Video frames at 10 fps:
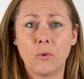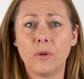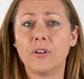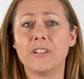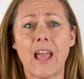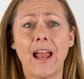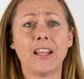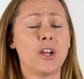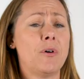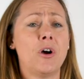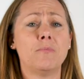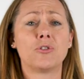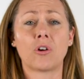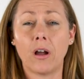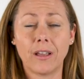will your dad come home
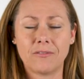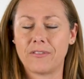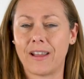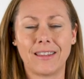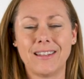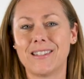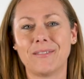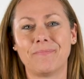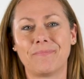drunk and violent?